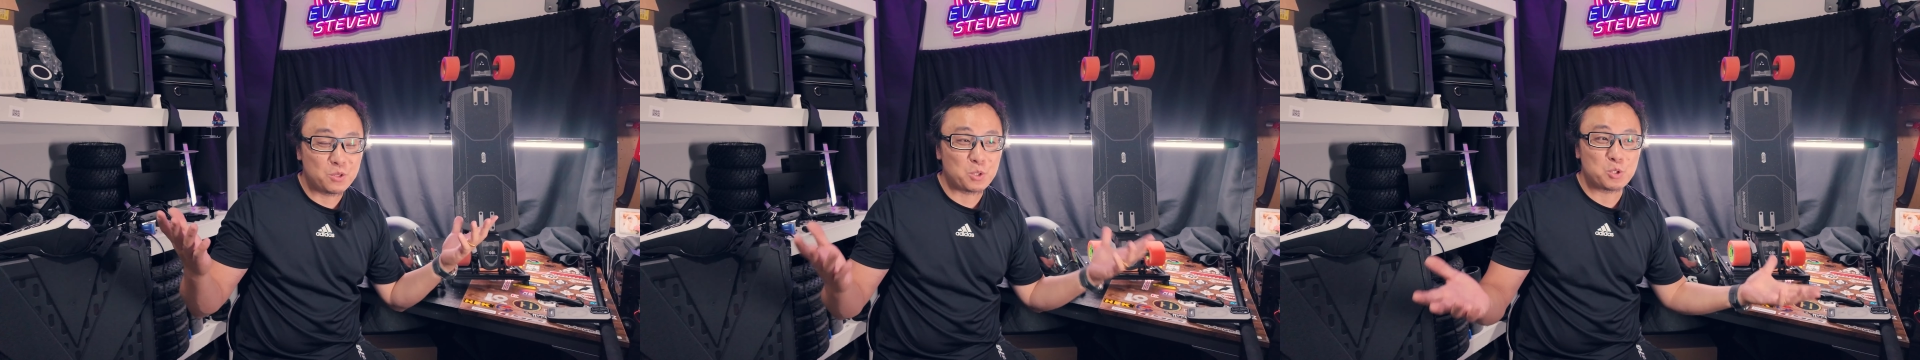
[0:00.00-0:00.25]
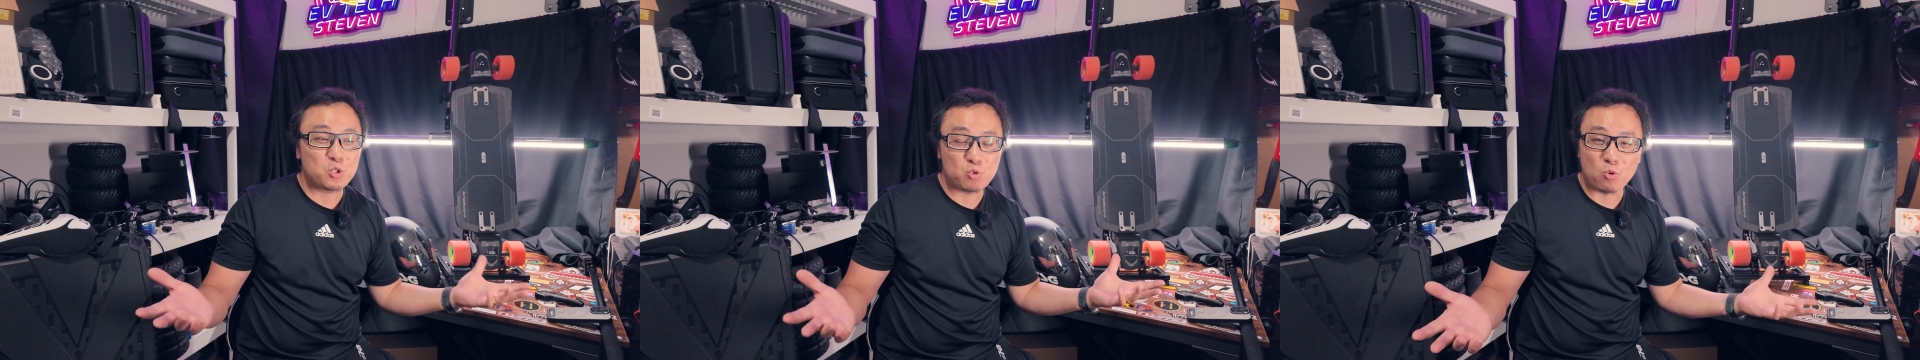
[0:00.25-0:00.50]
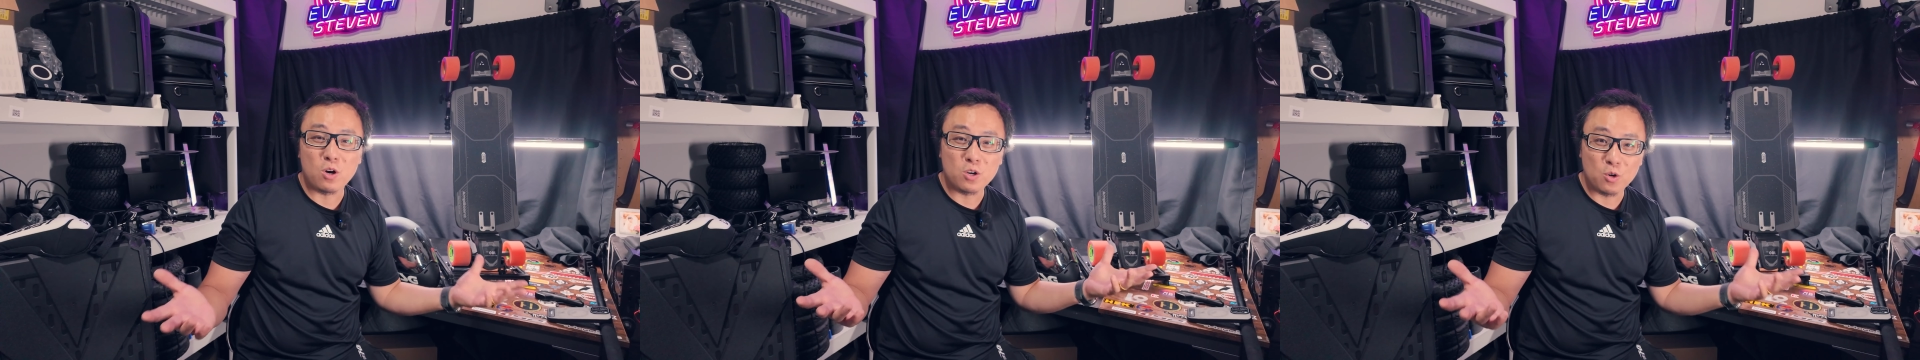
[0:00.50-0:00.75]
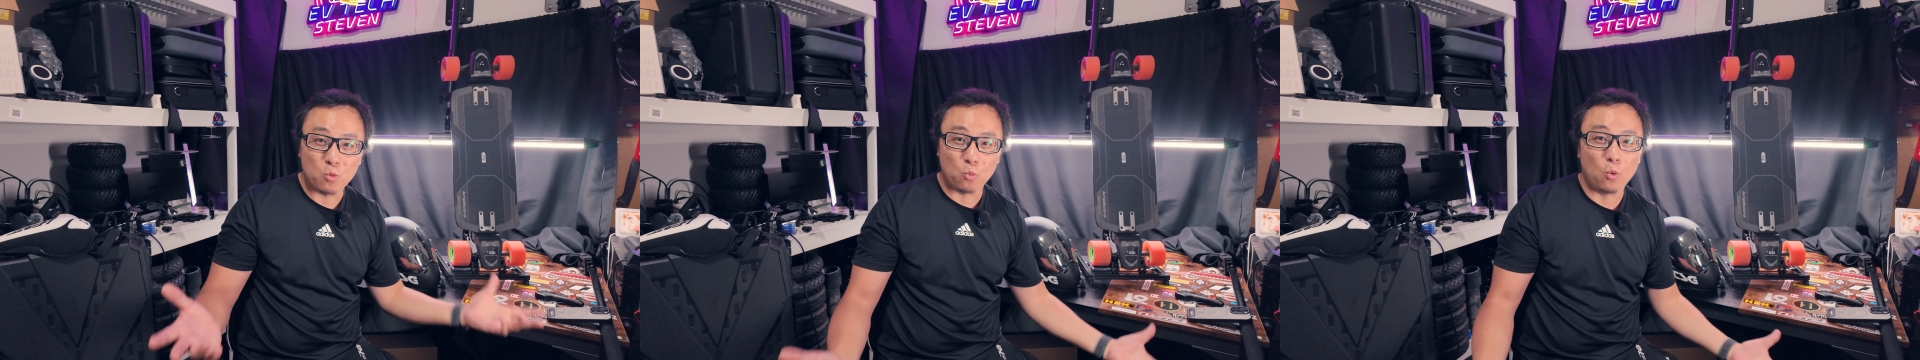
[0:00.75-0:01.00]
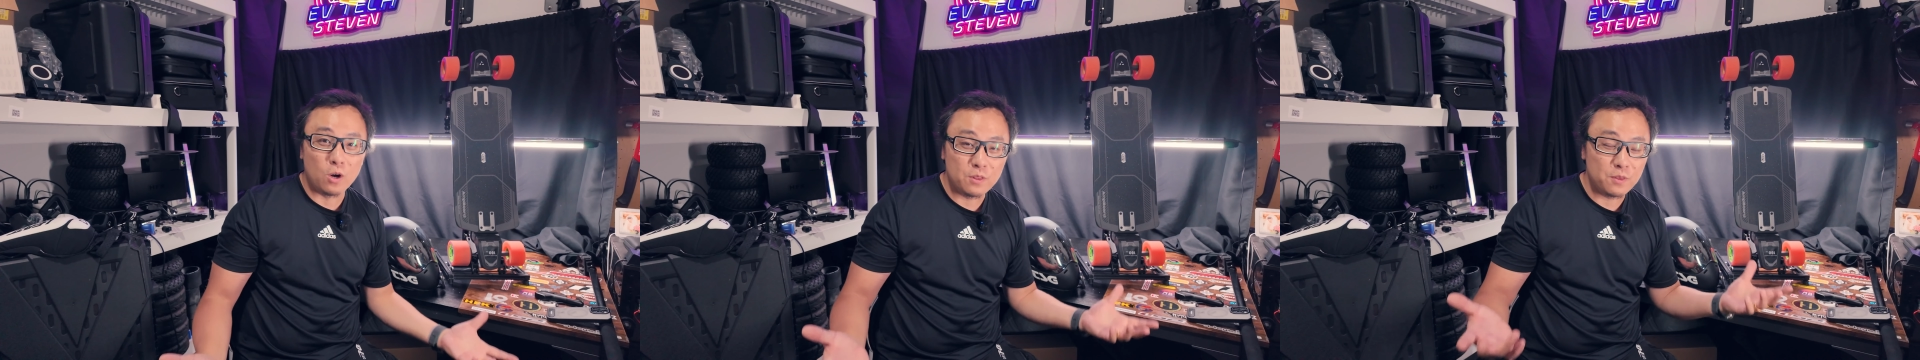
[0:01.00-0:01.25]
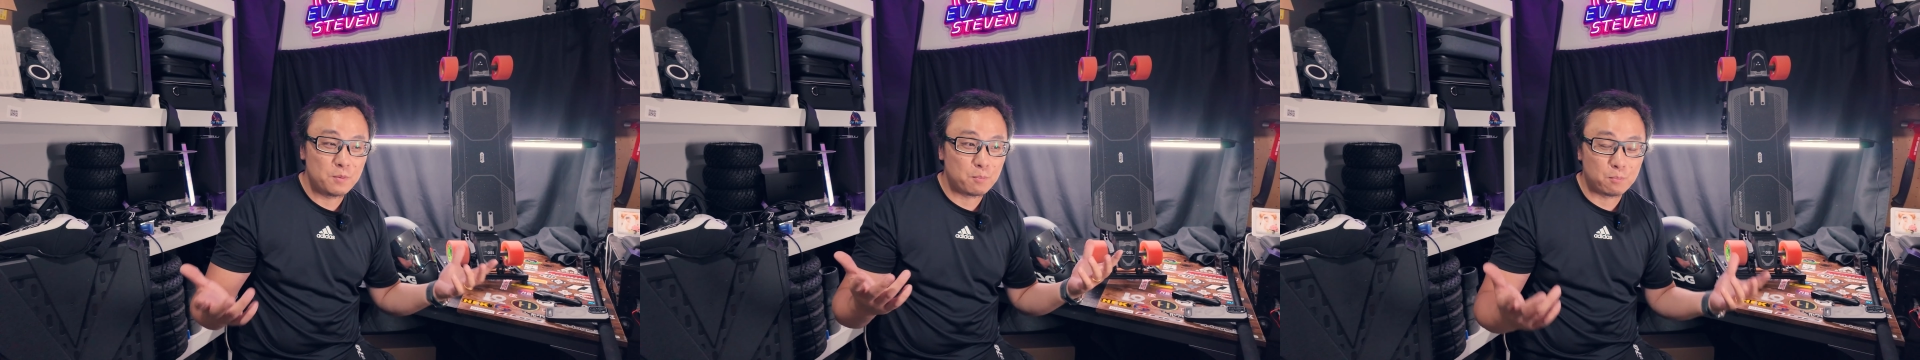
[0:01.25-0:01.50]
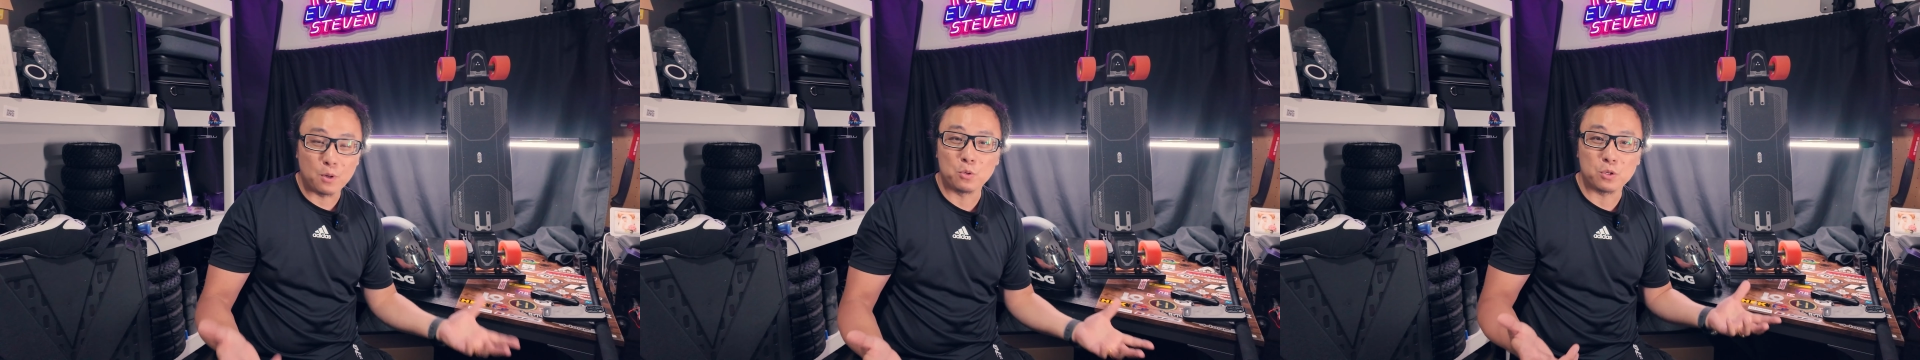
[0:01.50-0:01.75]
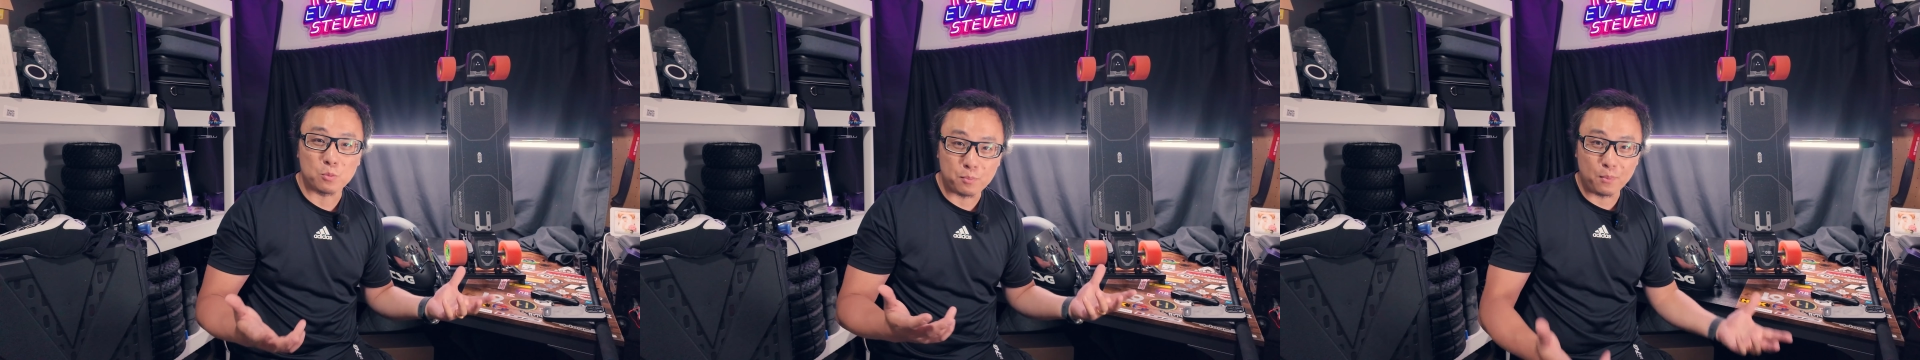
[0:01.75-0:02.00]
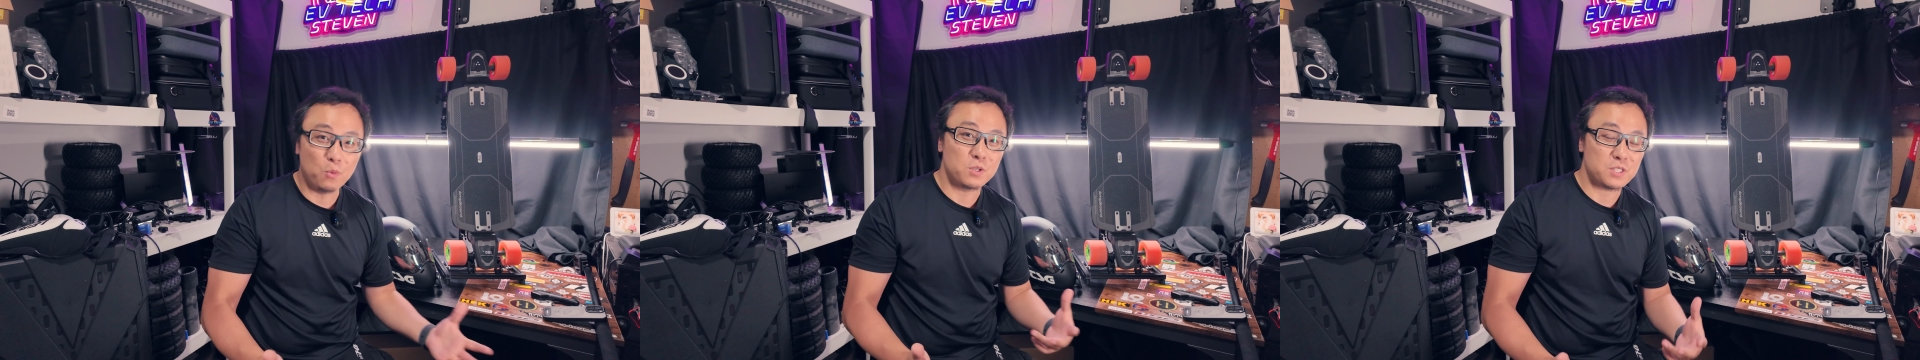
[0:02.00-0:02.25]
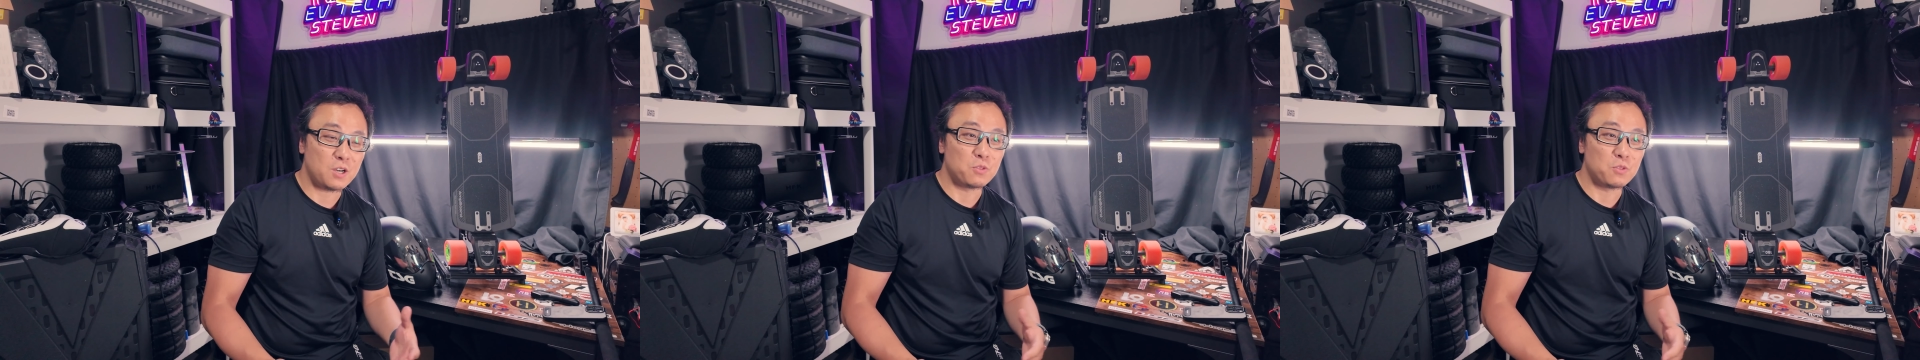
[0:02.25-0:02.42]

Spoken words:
there's stronger one motor boards